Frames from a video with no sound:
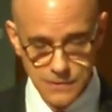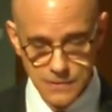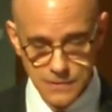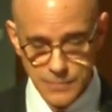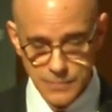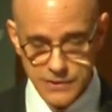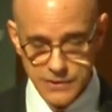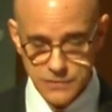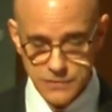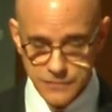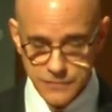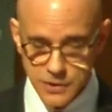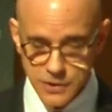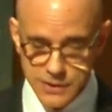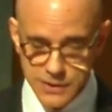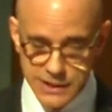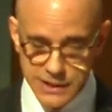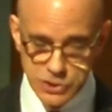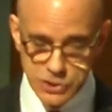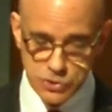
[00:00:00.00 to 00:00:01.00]
by their very
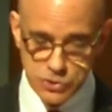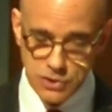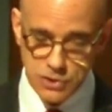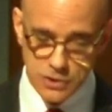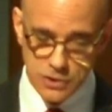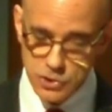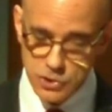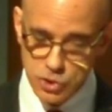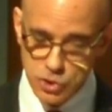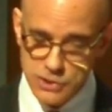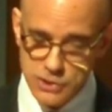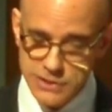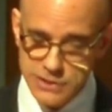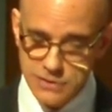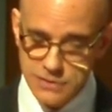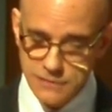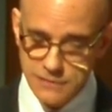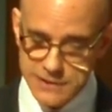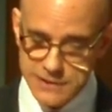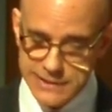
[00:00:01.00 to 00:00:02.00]
nature, aren't usually
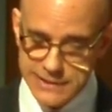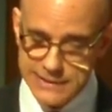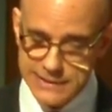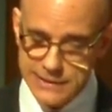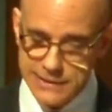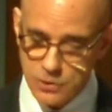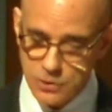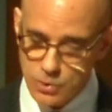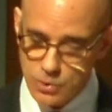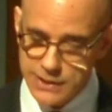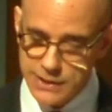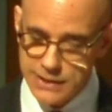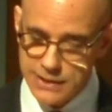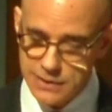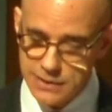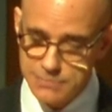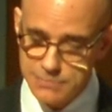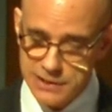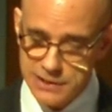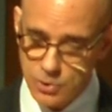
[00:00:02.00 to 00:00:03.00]
conveniently
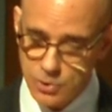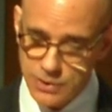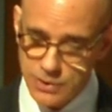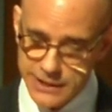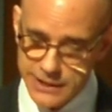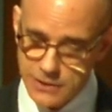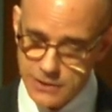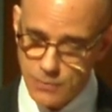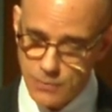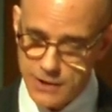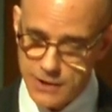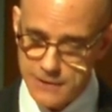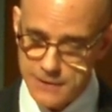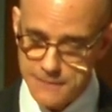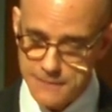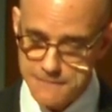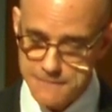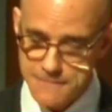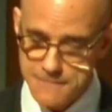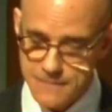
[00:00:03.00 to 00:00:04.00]
located below an airway.
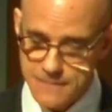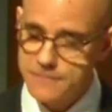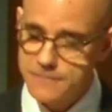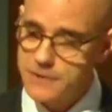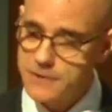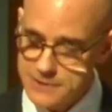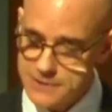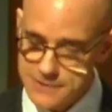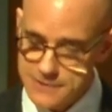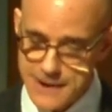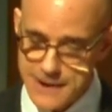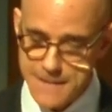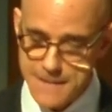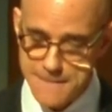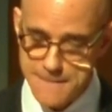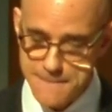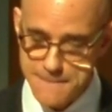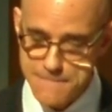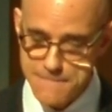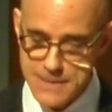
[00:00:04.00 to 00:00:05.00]
Funny that.
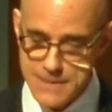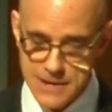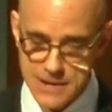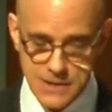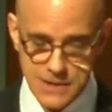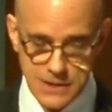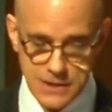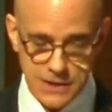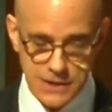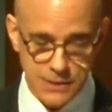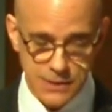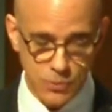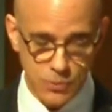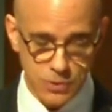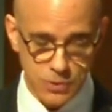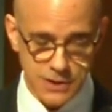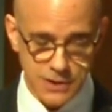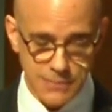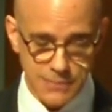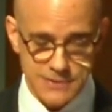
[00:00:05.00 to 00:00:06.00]
And it
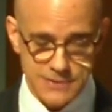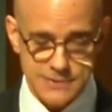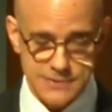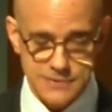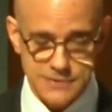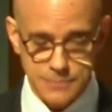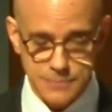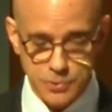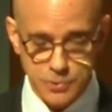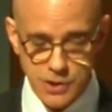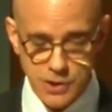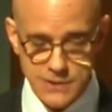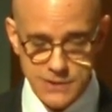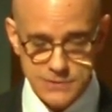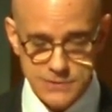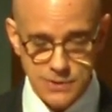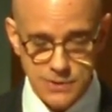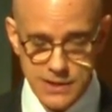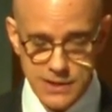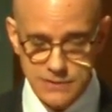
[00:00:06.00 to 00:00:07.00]
won't come as a
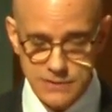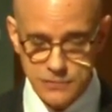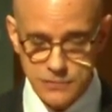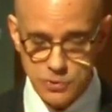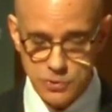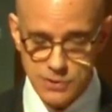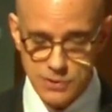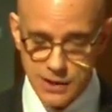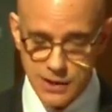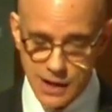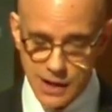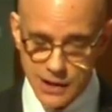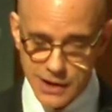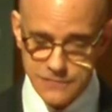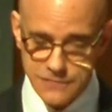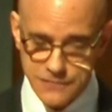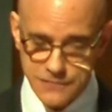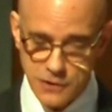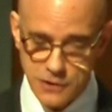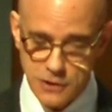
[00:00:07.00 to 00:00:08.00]
surprise to any of you that
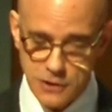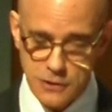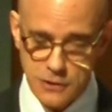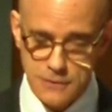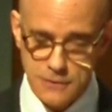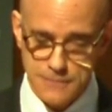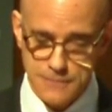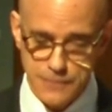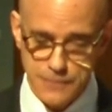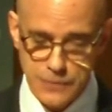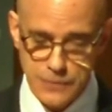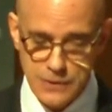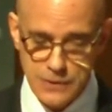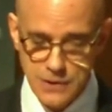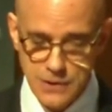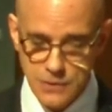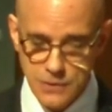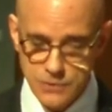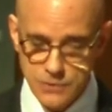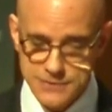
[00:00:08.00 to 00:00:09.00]
IFR
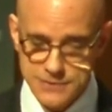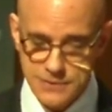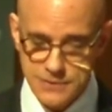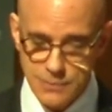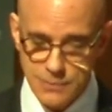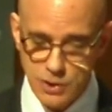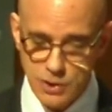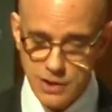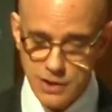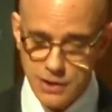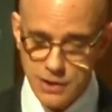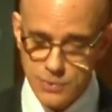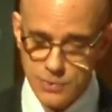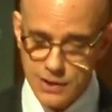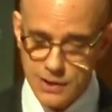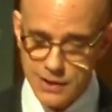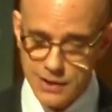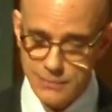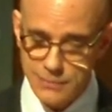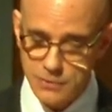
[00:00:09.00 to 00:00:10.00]
was somewhat
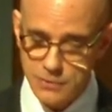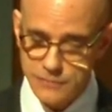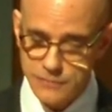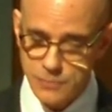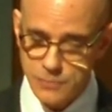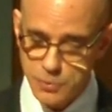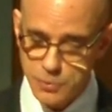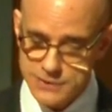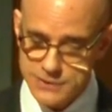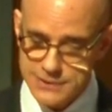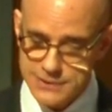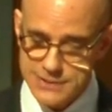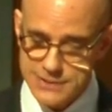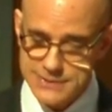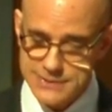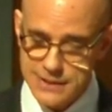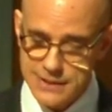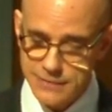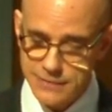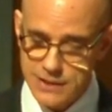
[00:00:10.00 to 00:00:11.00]
unreliable for
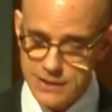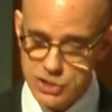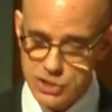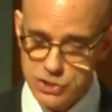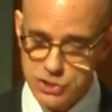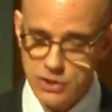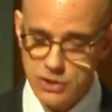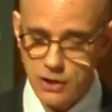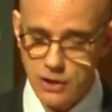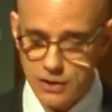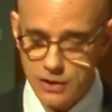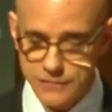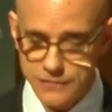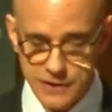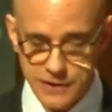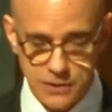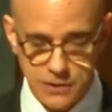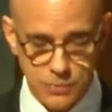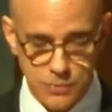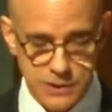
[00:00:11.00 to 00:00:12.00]
precise navigation off
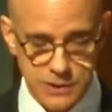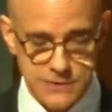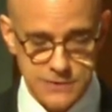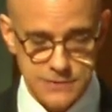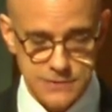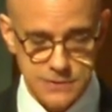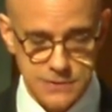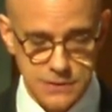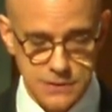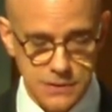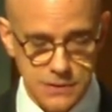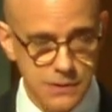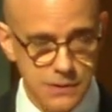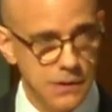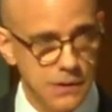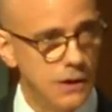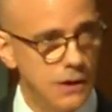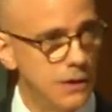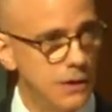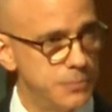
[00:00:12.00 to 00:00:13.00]
airways
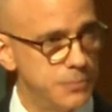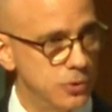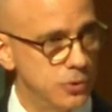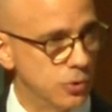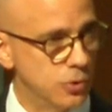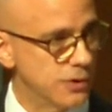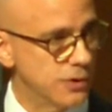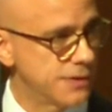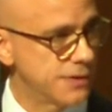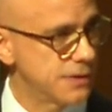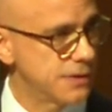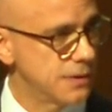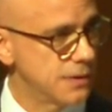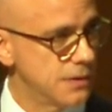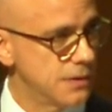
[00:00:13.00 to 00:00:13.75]
up north